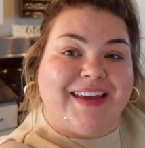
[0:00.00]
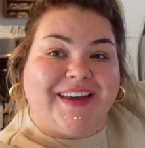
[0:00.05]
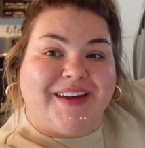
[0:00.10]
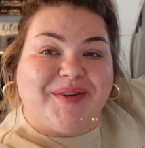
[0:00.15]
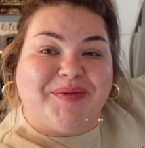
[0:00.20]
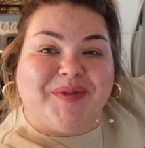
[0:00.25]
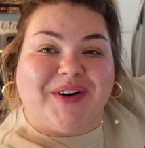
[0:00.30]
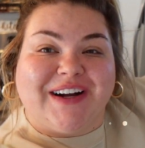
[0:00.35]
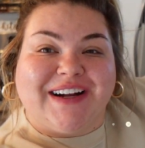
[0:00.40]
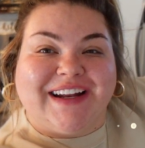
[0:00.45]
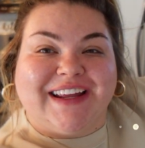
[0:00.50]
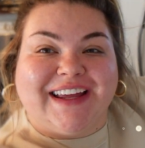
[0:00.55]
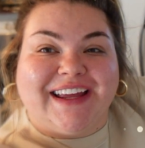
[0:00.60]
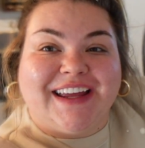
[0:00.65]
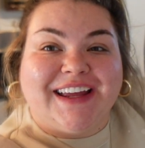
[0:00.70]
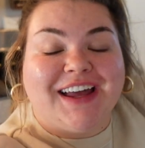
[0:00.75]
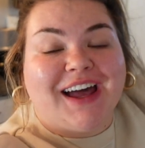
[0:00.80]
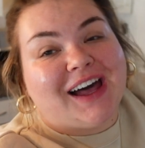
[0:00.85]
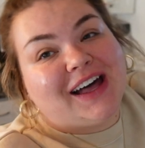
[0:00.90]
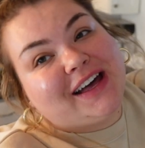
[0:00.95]
Good
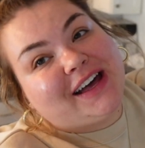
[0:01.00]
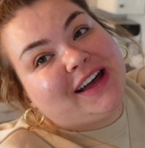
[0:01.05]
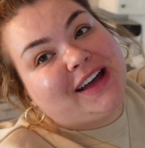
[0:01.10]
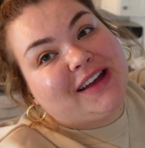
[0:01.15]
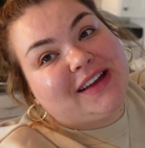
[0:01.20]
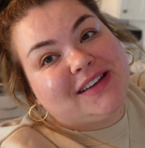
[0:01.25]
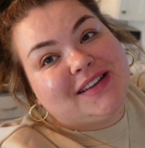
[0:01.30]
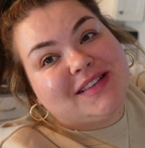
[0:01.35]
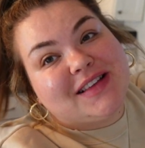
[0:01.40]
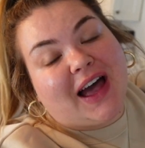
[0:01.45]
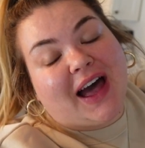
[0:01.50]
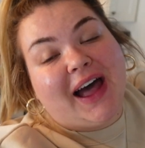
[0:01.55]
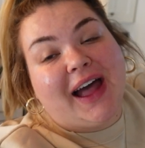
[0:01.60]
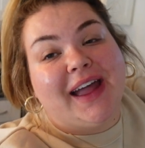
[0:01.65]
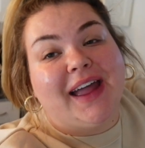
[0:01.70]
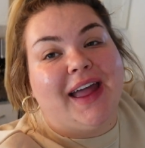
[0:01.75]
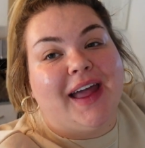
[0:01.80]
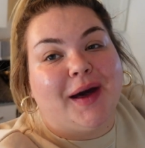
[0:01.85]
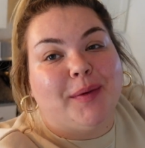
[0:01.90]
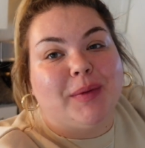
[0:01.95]
morning, guys. I
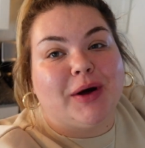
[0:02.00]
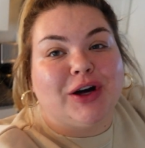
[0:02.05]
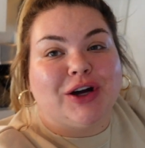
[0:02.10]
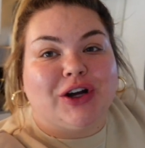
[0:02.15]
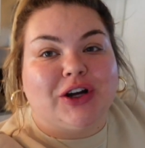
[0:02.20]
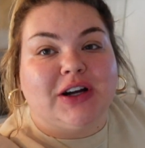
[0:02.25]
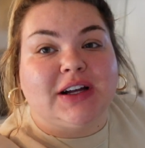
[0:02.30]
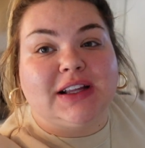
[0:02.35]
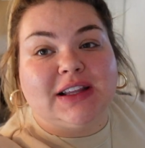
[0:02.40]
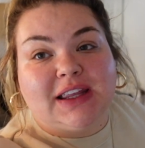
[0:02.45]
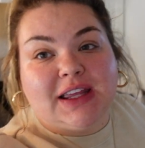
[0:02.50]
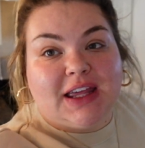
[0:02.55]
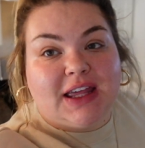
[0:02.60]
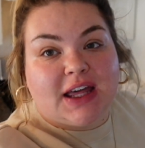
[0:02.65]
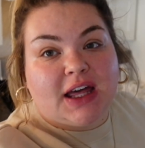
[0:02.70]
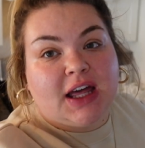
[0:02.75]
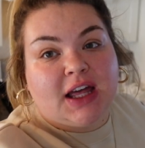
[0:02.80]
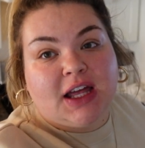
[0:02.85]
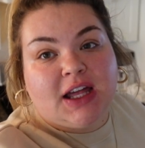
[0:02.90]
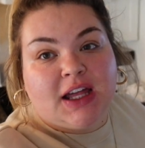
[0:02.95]
am
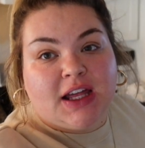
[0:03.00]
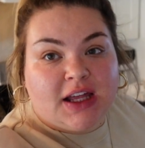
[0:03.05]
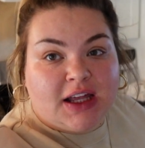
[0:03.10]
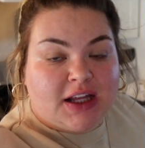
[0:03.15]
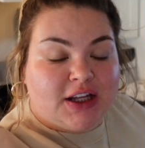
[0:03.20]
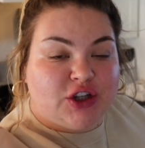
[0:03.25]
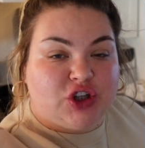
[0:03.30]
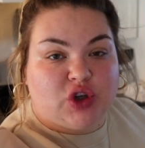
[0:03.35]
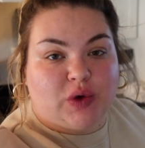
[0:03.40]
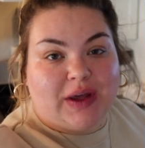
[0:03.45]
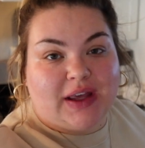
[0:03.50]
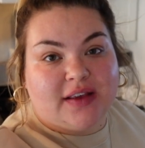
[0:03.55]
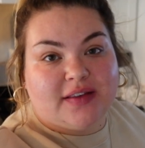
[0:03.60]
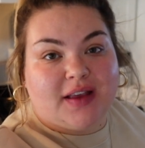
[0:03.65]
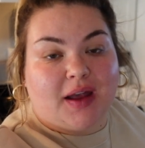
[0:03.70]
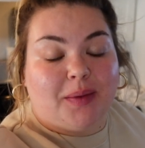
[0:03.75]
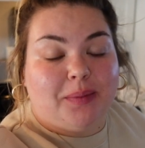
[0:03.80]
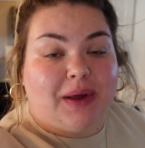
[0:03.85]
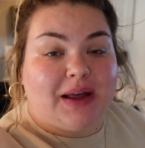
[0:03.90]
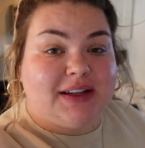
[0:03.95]
currently doing
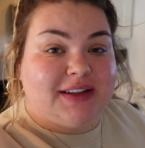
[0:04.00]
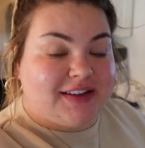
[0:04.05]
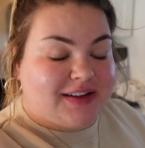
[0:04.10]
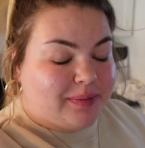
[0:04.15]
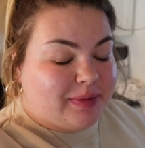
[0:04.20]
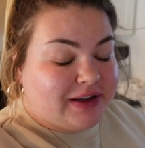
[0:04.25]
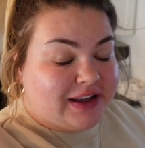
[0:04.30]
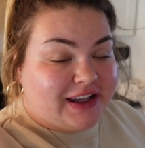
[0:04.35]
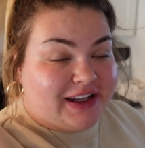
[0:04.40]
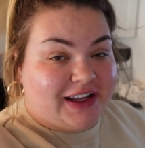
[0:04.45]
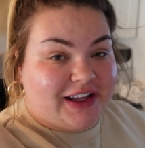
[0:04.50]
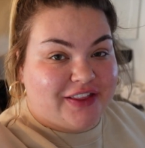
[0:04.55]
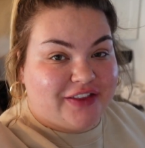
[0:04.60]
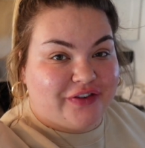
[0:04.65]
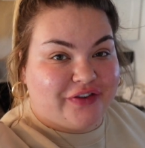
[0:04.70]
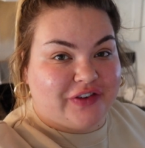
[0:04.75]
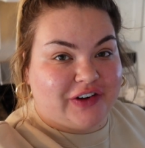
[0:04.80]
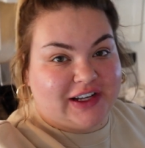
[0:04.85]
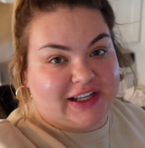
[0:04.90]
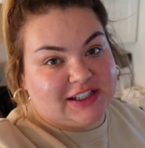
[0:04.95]
some deep cleaning in the
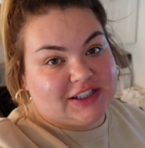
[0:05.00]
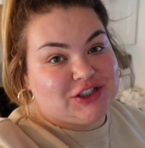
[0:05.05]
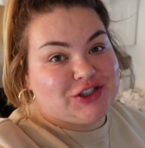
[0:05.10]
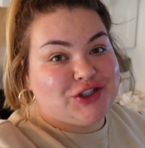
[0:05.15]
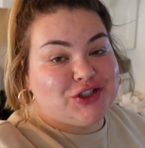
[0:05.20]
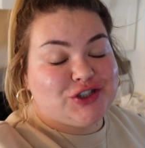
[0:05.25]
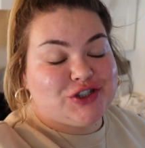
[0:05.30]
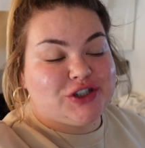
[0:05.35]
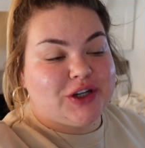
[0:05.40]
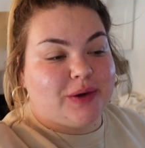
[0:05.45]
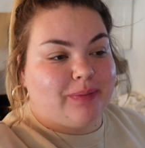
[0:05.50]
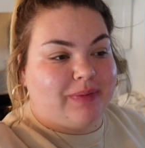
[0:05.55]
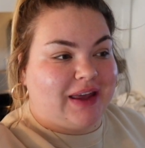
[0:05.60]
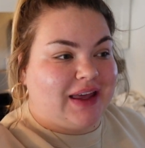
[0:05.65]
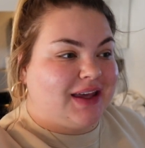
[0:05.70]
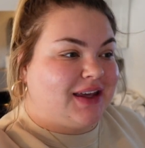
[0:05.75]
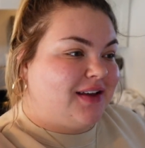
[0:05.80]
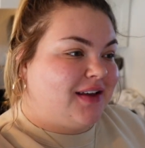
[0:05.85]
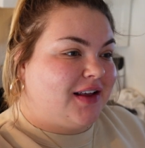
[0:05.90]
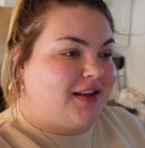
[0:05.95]
fridge
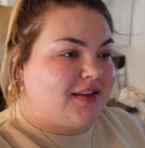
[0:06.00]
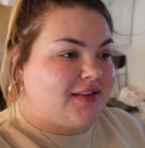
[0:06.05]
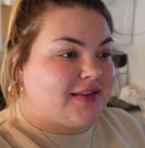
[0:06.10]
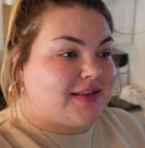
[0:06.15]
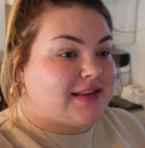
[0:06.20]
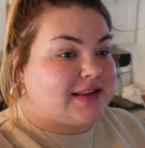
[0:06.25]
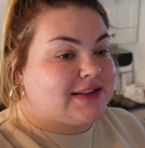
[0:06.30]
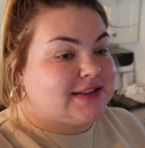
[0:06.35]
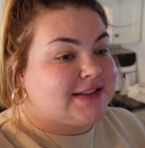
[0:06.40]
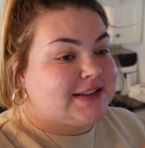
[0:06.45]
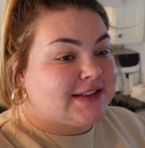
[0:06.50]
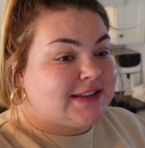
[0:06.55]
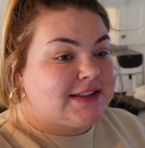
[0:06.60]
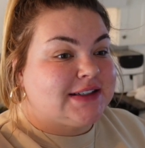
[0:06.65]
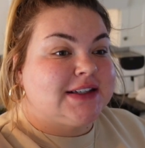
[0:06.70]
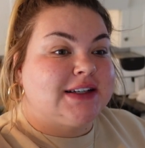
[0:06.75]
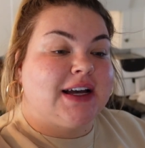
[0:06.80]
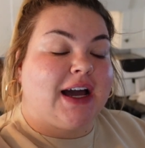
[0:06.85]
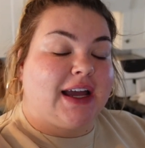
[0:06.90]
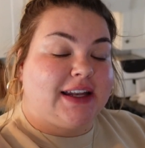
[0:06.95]
because
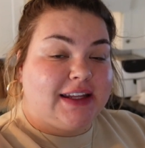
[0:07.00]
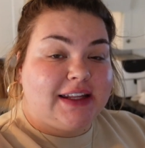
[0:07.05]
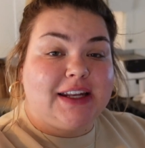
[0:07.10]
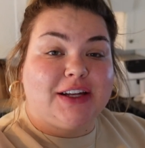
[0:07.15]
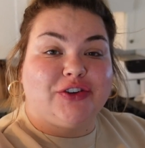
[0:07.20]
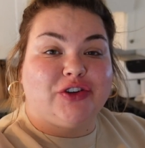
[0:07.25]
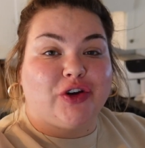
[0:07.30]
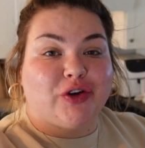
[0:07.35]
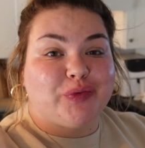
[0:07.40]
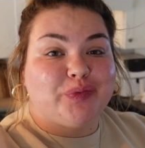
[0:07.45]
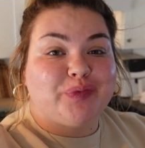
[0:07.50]
I needed to.